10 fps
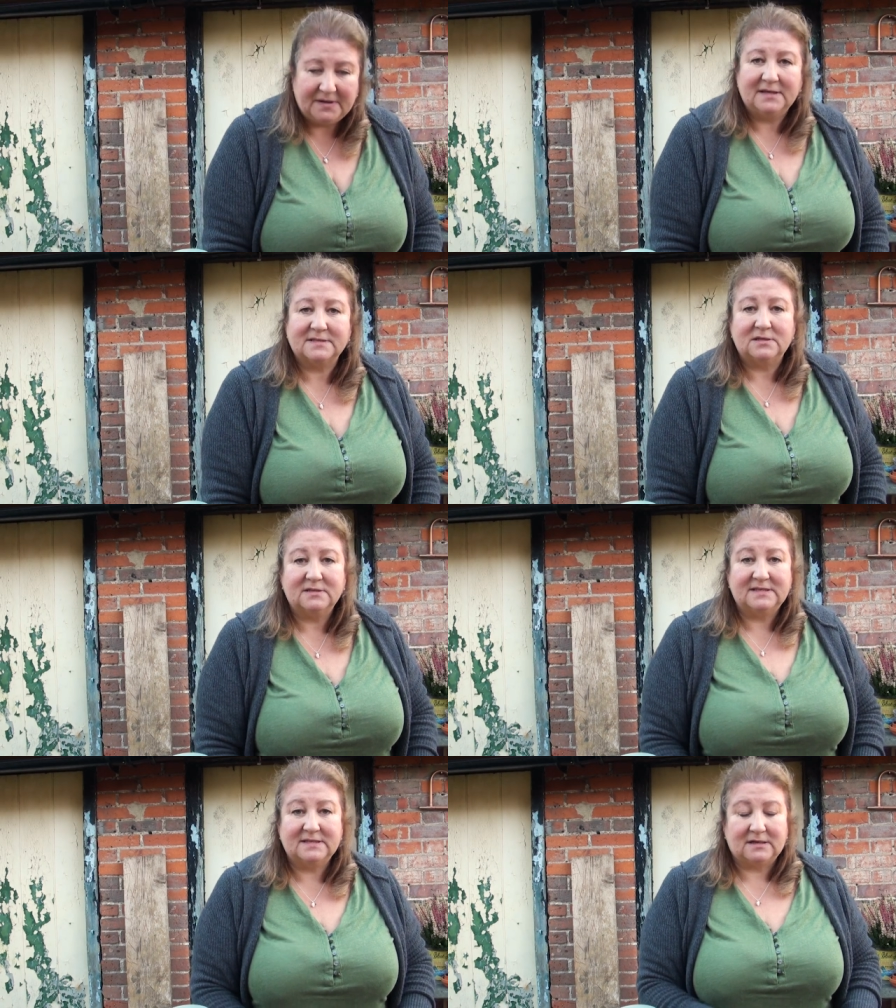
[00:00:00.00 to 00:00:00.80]
because
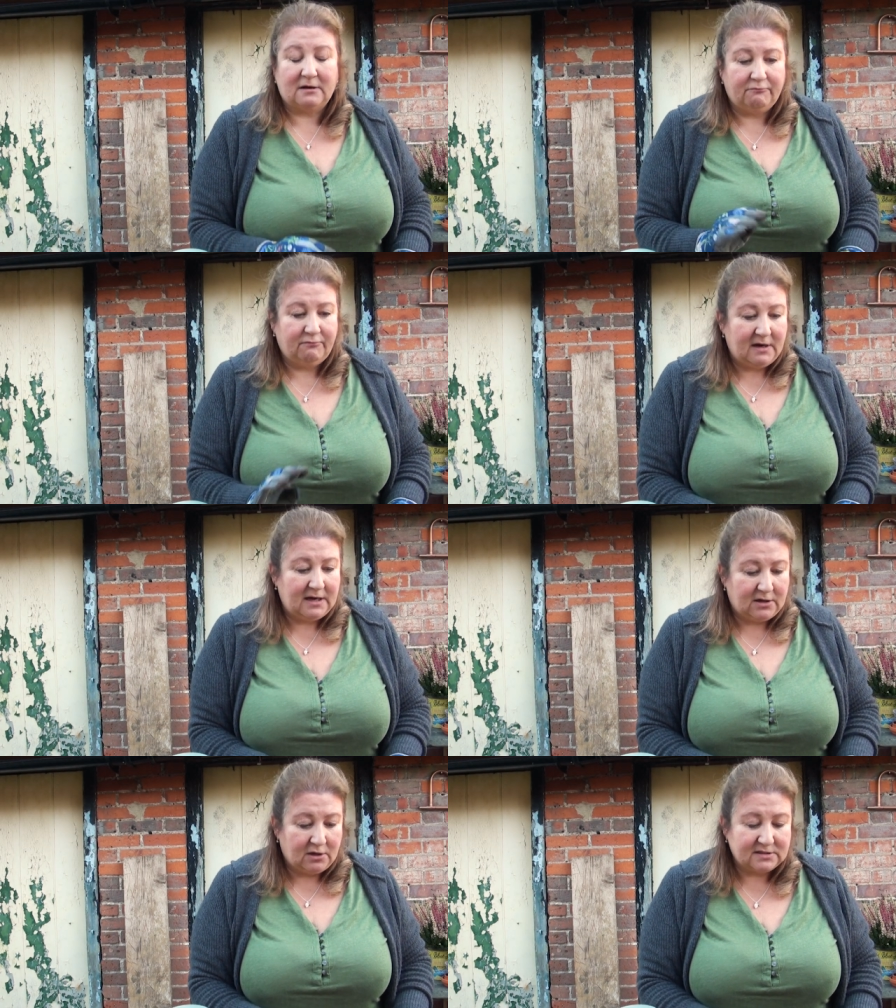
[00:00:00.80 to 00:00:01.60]
narcissi are
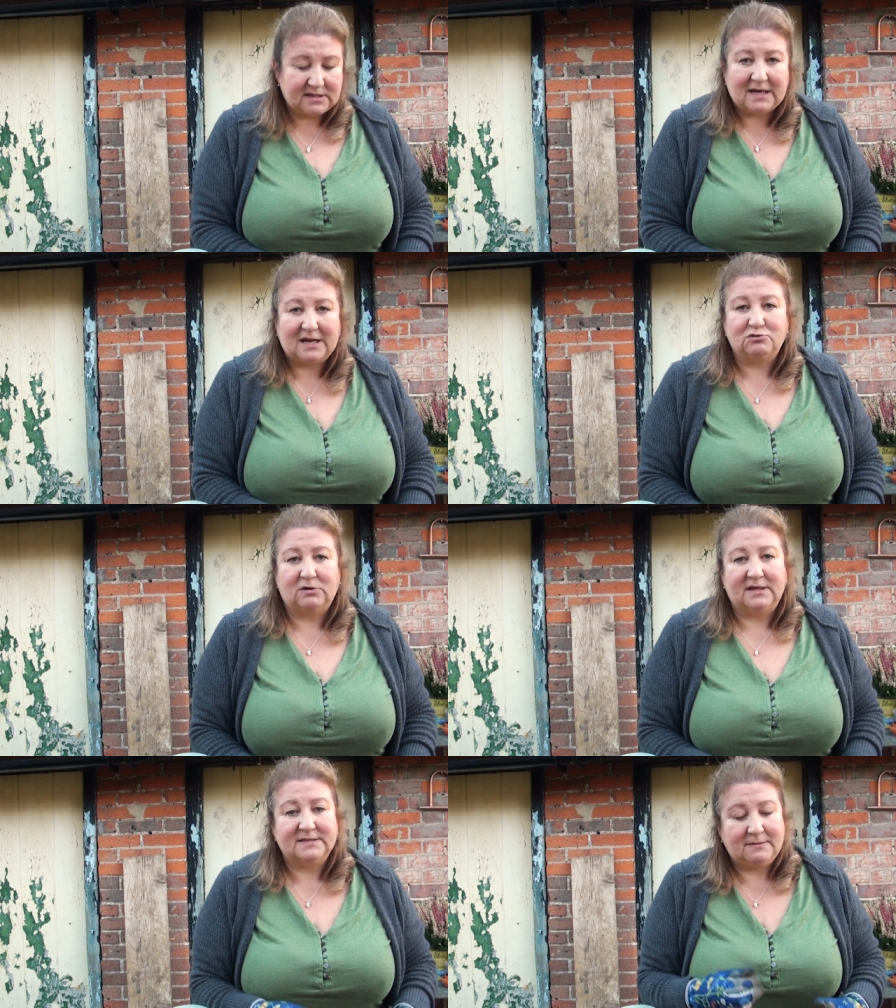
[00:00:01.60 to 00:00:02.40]
really good at
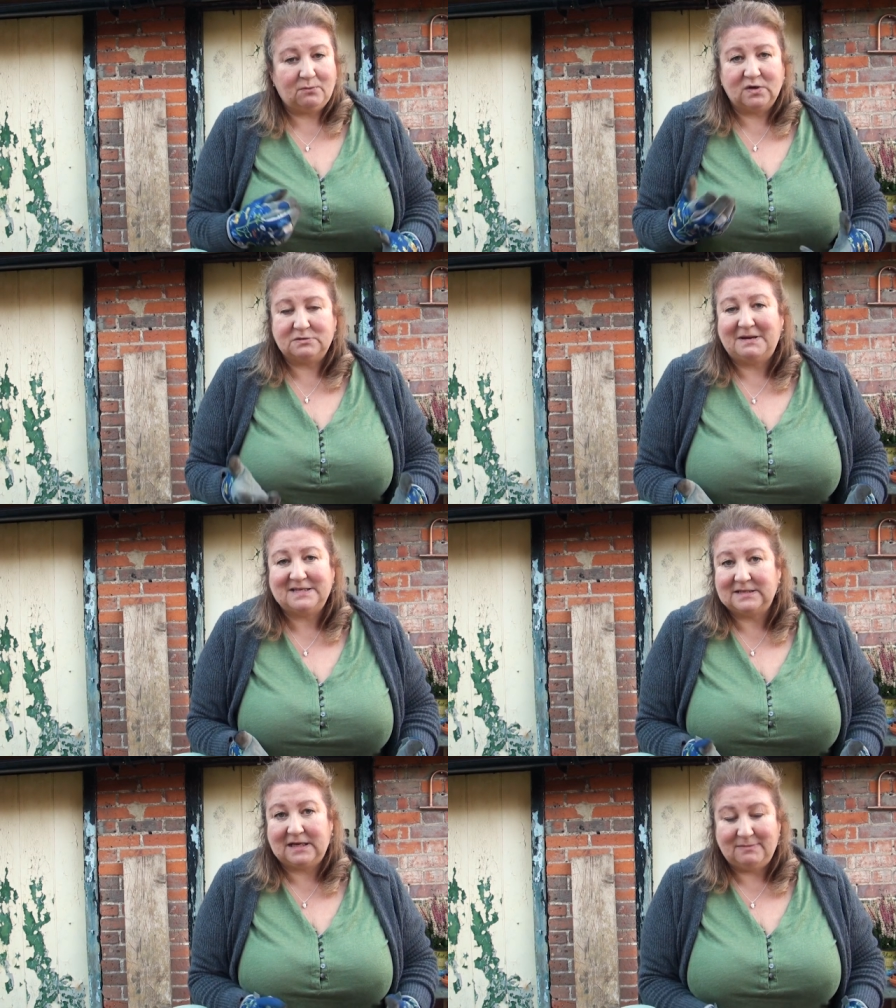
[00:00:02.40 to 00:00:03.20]
naturalizing, which
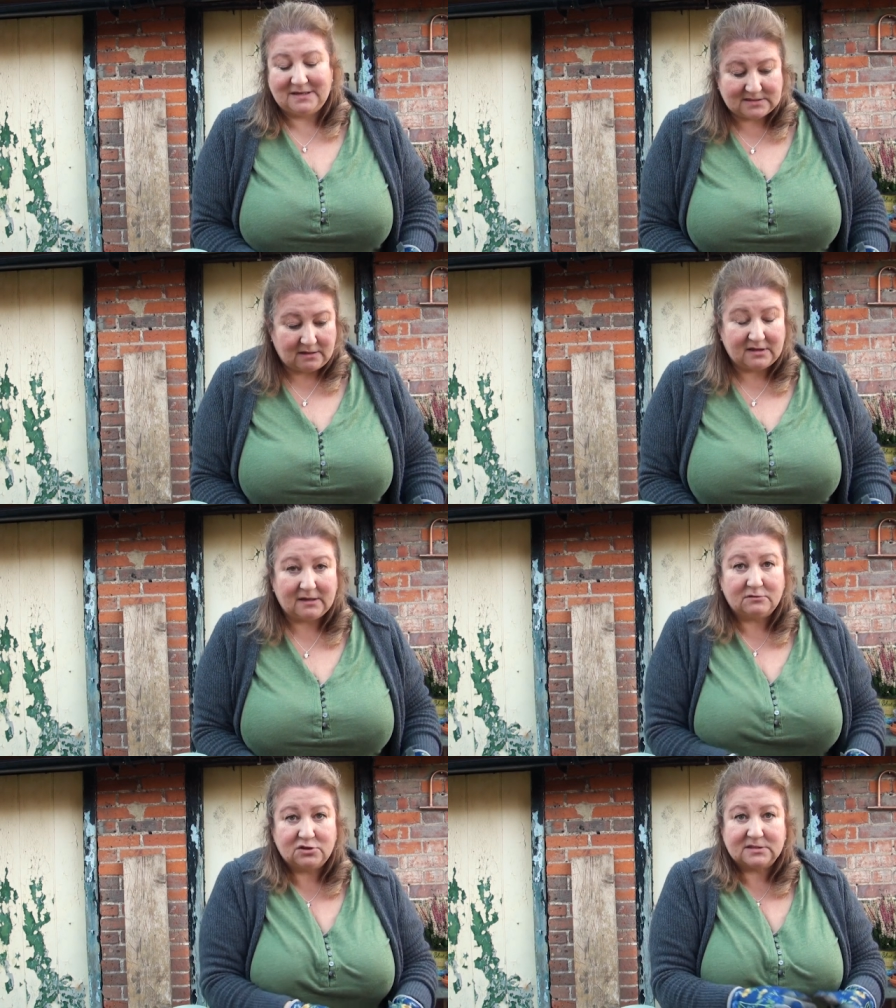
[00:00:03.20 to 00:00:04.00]
basically means that
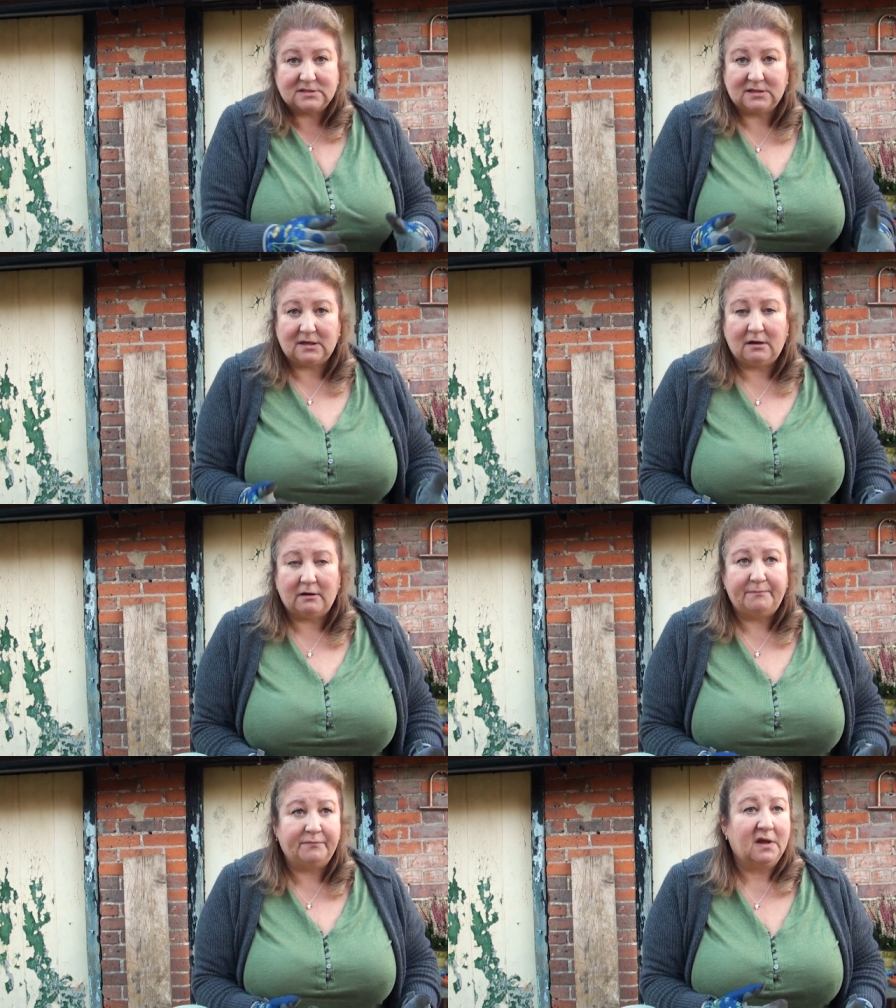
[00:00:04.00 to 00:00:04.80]
they'll just
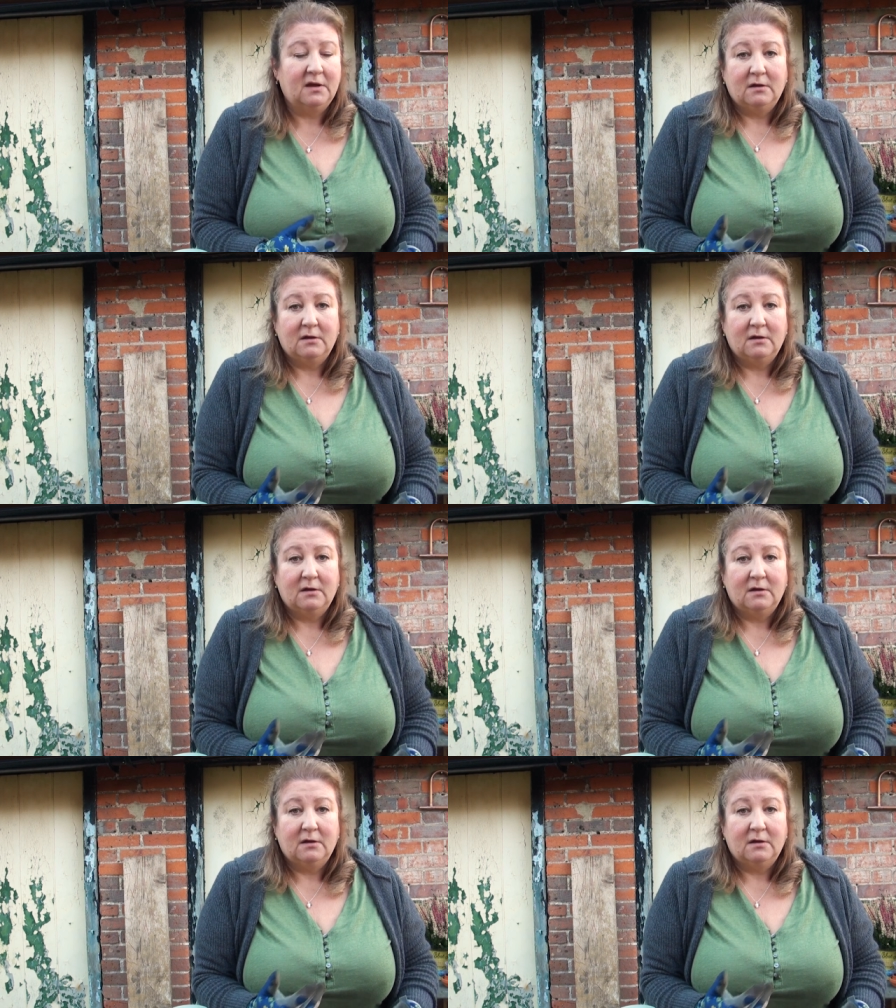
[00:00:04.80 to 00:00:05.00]
um,